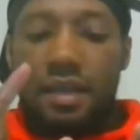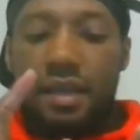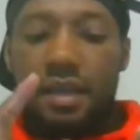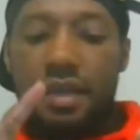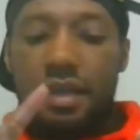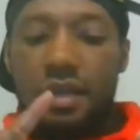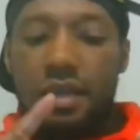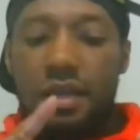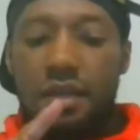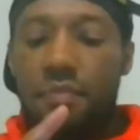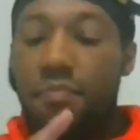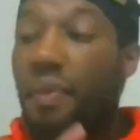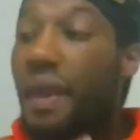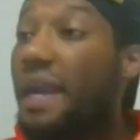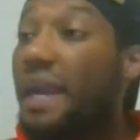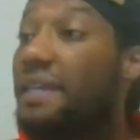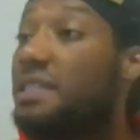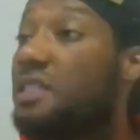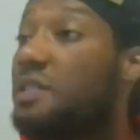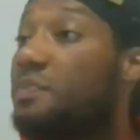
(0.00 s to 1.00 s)
he
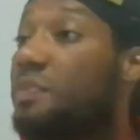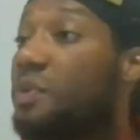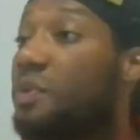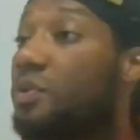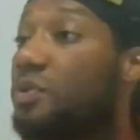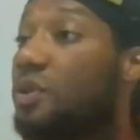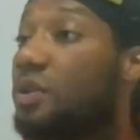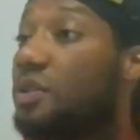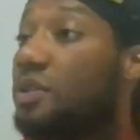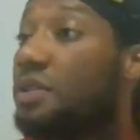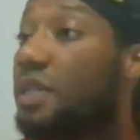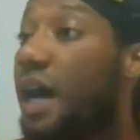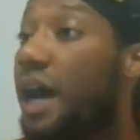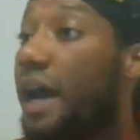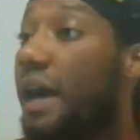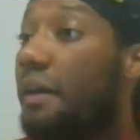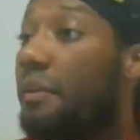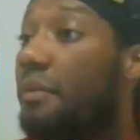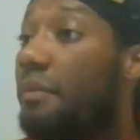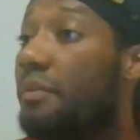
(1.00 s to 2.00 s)
pays his bills on
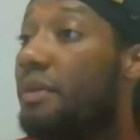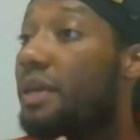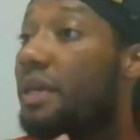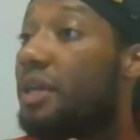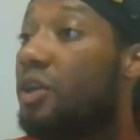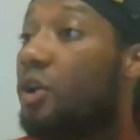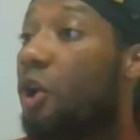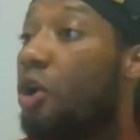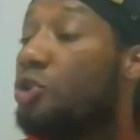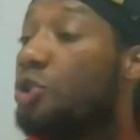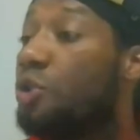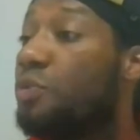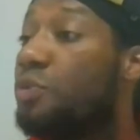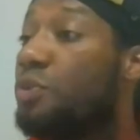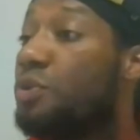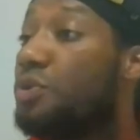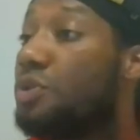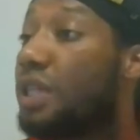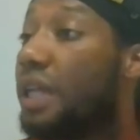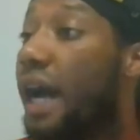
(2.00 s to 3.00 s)
time. He
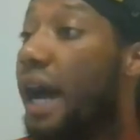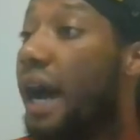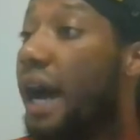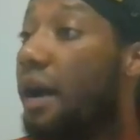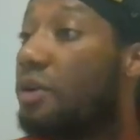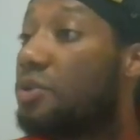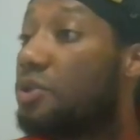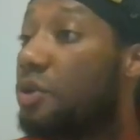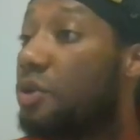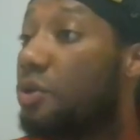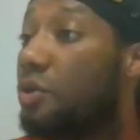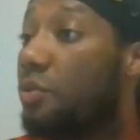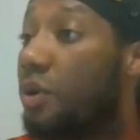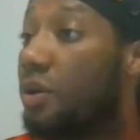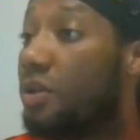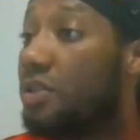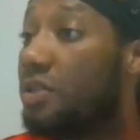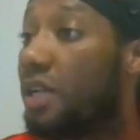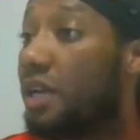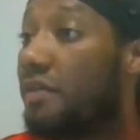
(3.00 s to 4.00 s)
contributes to the household
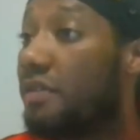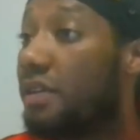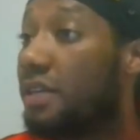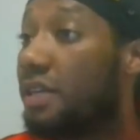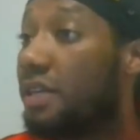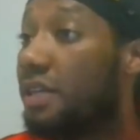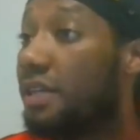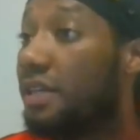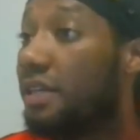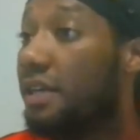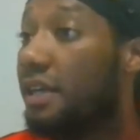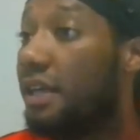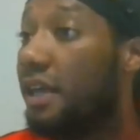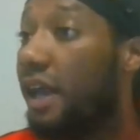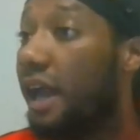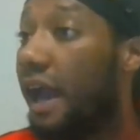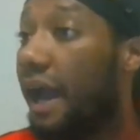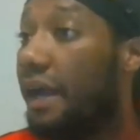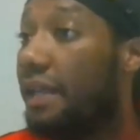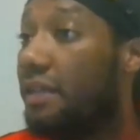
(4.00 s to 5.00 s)
monetarily
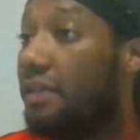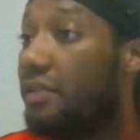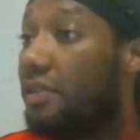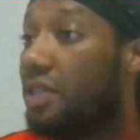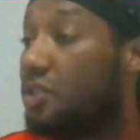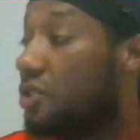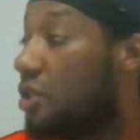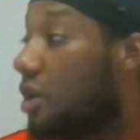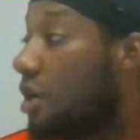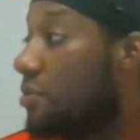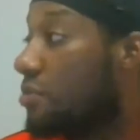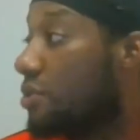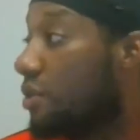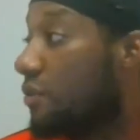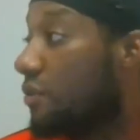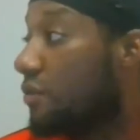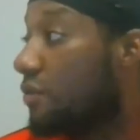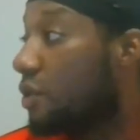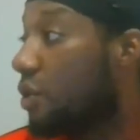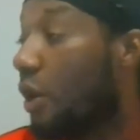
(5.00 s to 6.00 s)
and in terms
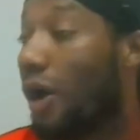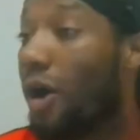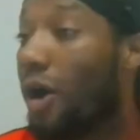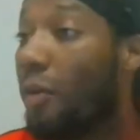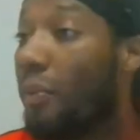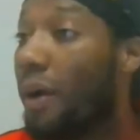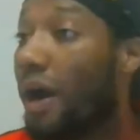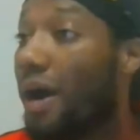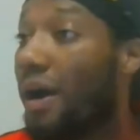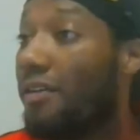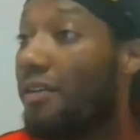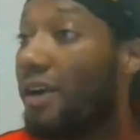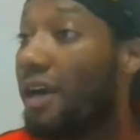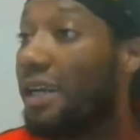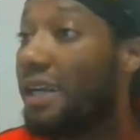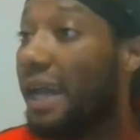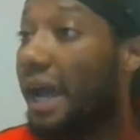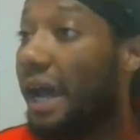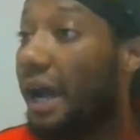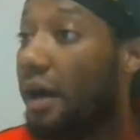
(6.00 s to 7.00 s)
of you know help out
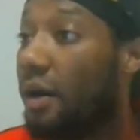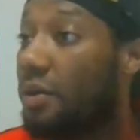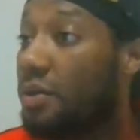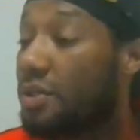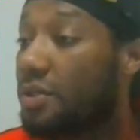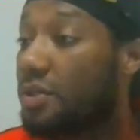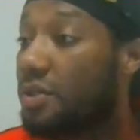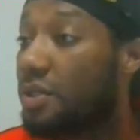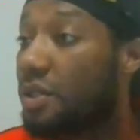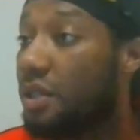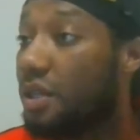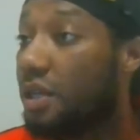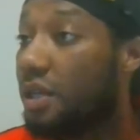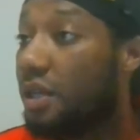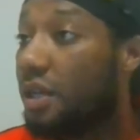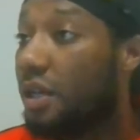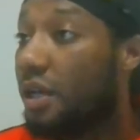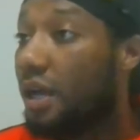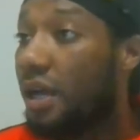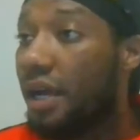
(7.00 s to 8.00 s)
around the house.
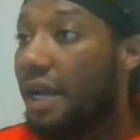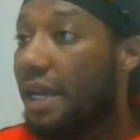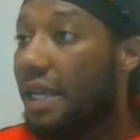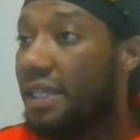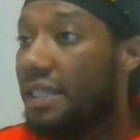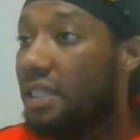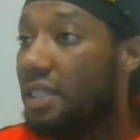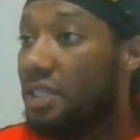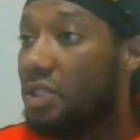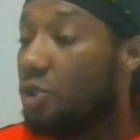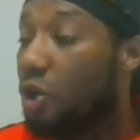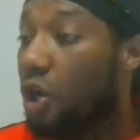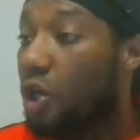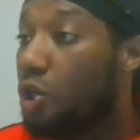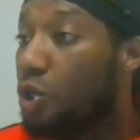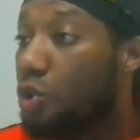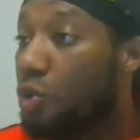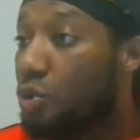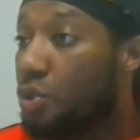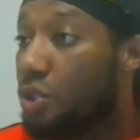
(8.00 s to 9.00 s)
He, he's not a
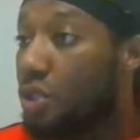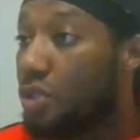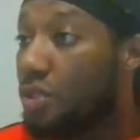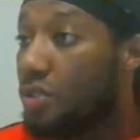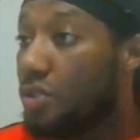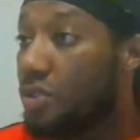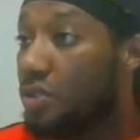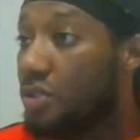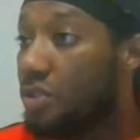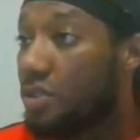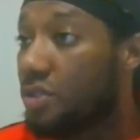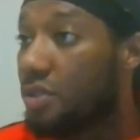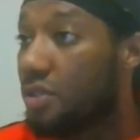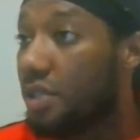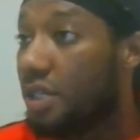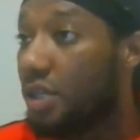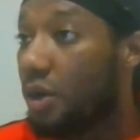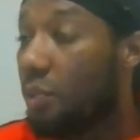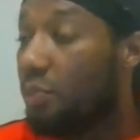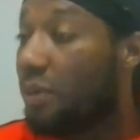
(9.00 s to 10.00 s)
nuisance.
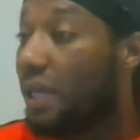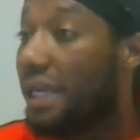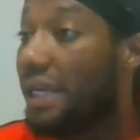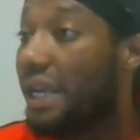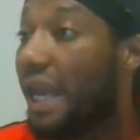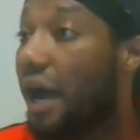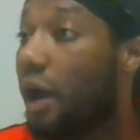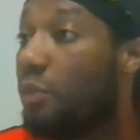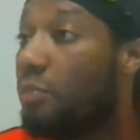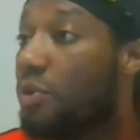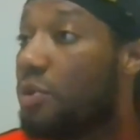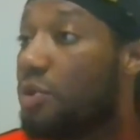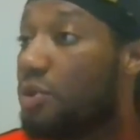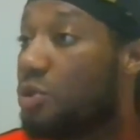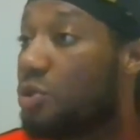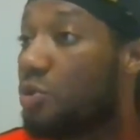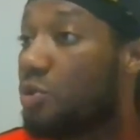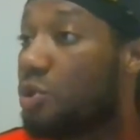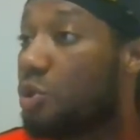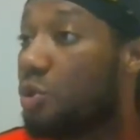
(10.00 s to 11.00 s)
He don't play loud
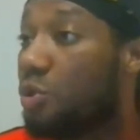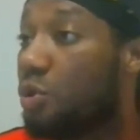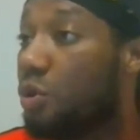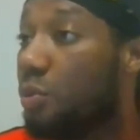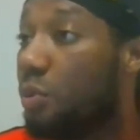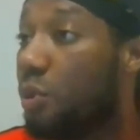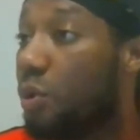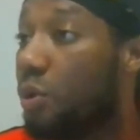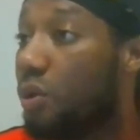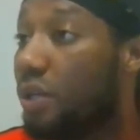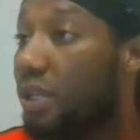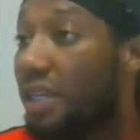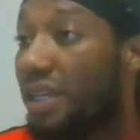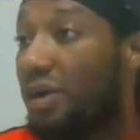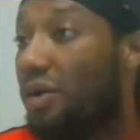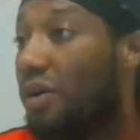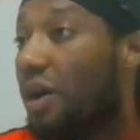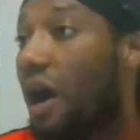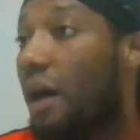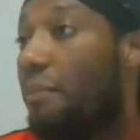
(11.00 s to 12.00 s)
music till two in the morning. He
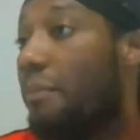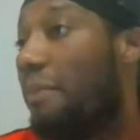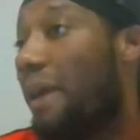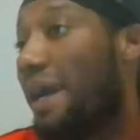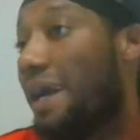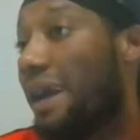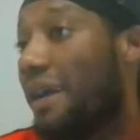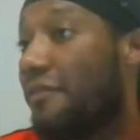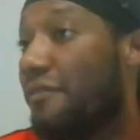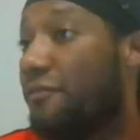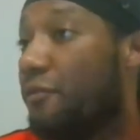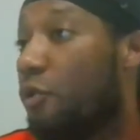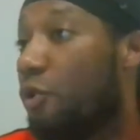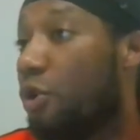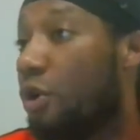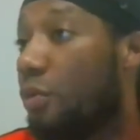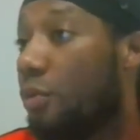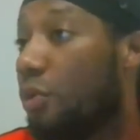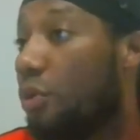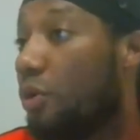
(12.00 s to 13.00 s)
don't come back at four
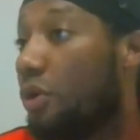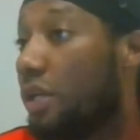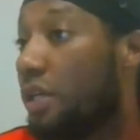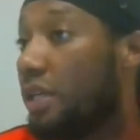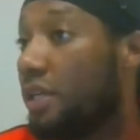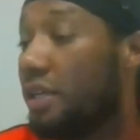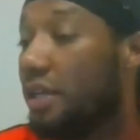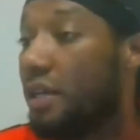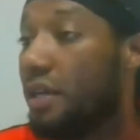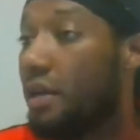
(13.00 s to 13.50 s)
in the morning